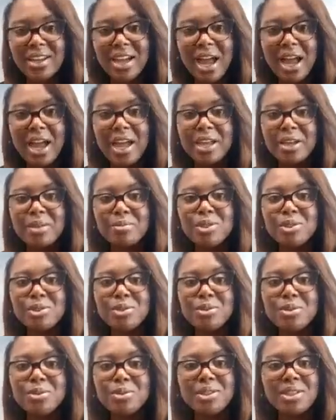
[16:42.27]
I am
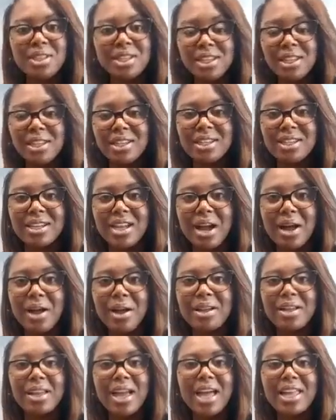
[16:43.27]
too silly.
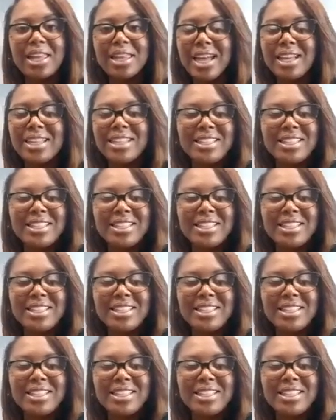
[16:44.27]
I I like.